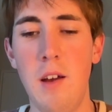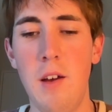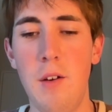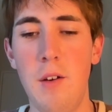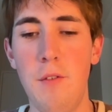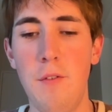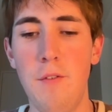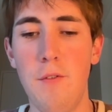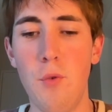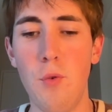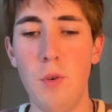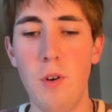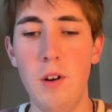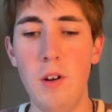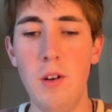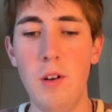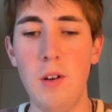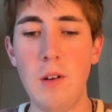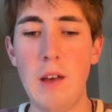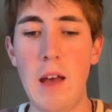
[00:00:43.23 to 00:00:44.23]

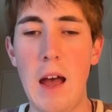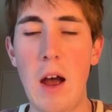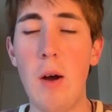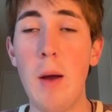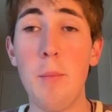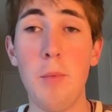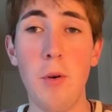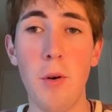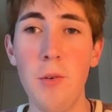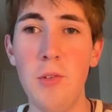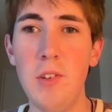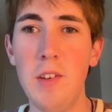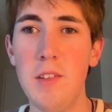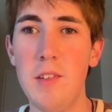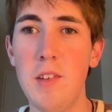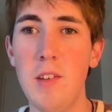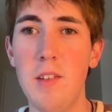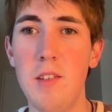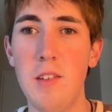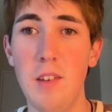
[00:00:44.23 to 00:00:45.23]
for how I process
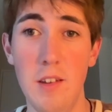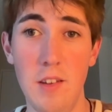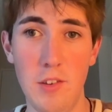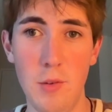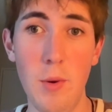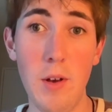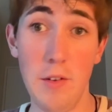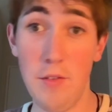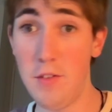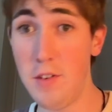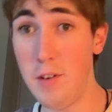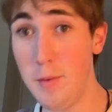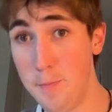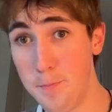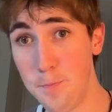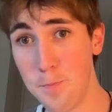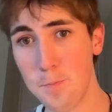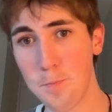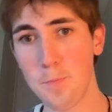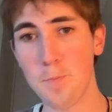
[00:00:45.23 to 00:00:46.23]
this in Swift.
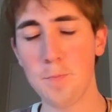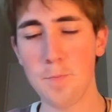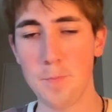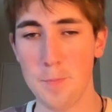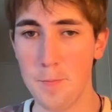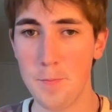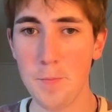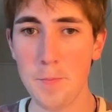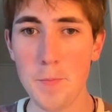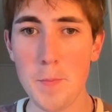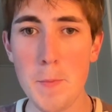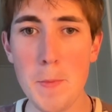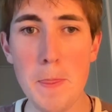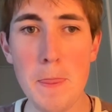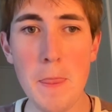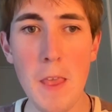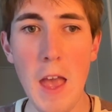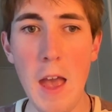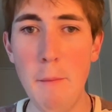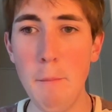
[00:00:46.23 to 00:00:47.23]

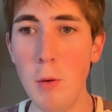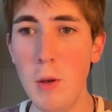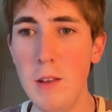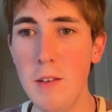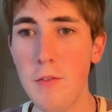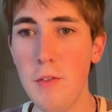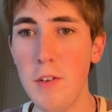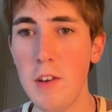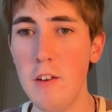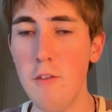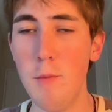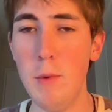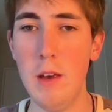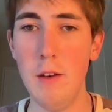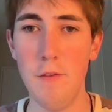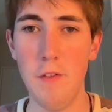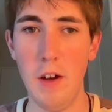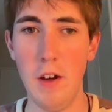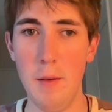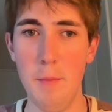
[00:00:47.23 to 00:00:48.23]
And please forgive me
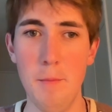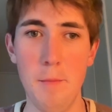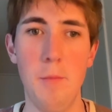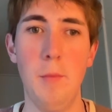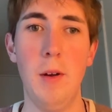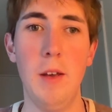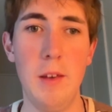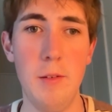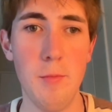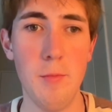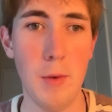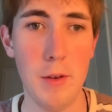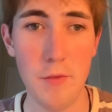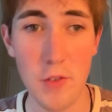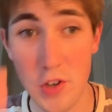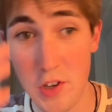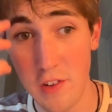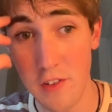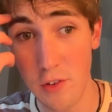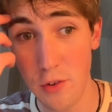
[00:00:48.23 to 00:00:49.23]
if my
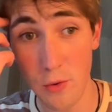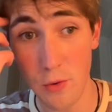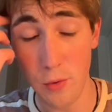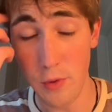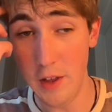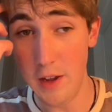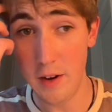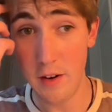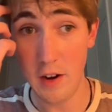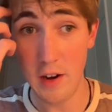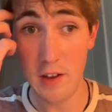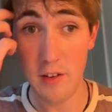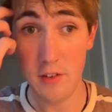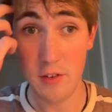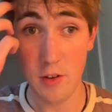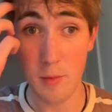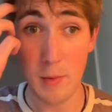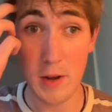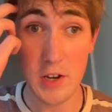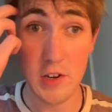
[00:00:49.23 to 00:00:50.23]
vision's not all that great,
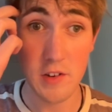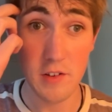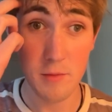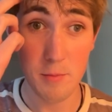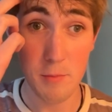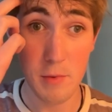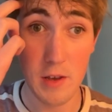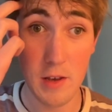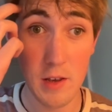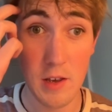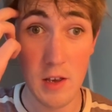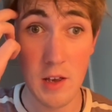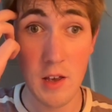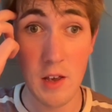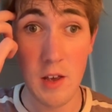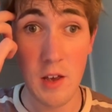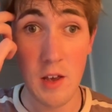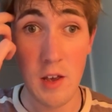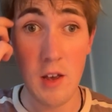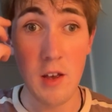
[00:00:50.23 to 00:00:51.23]
so I might just be
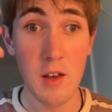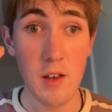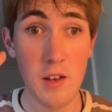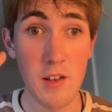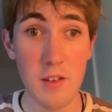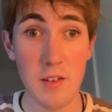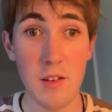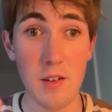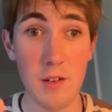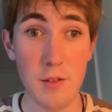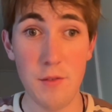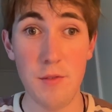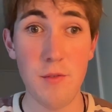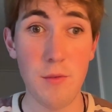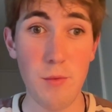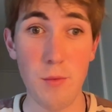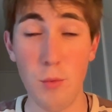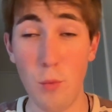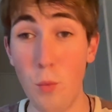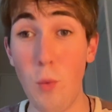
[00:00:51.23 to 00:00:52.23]
sort of
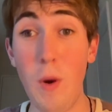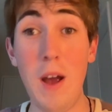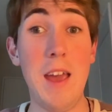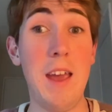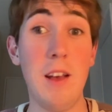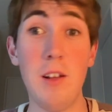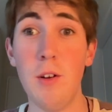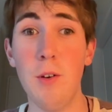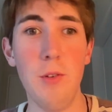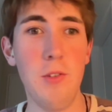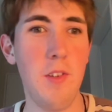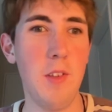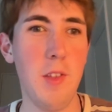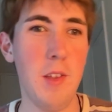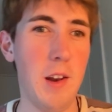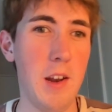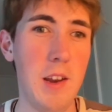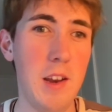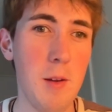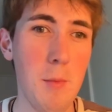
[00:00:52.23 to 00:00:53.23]
way closer than
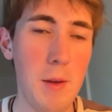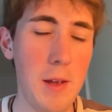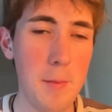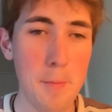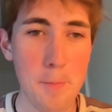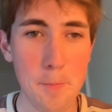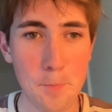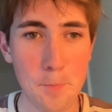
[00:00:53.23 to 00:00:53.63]
I need to be.